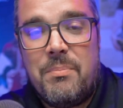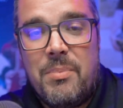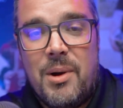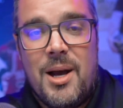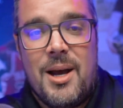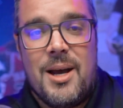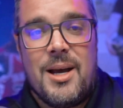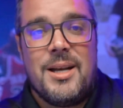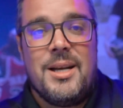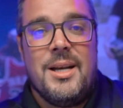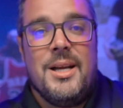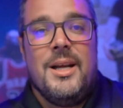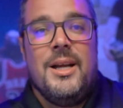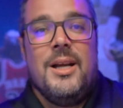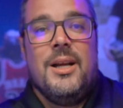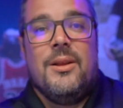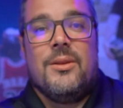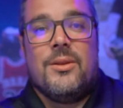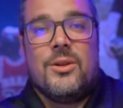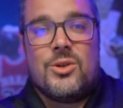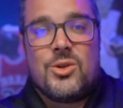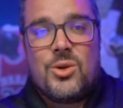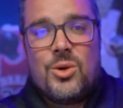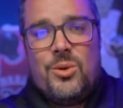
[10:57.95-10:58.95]
But
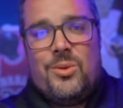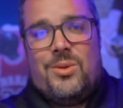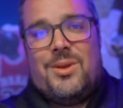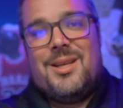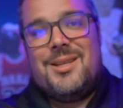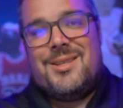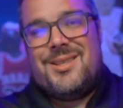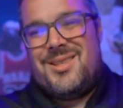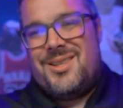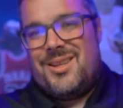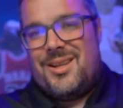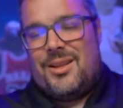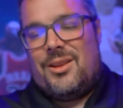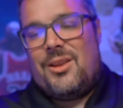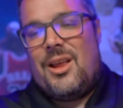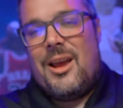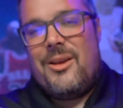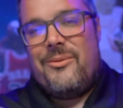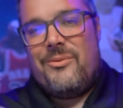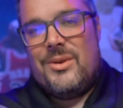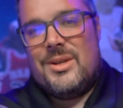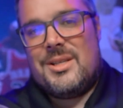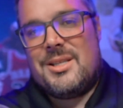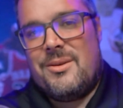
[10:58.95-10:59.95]
the truth is that
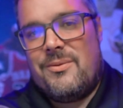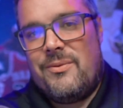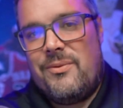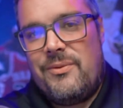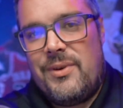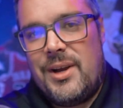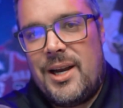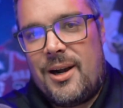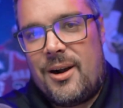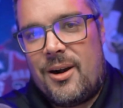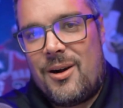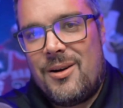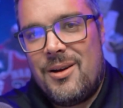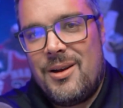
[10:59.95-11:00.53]
life isn't fair.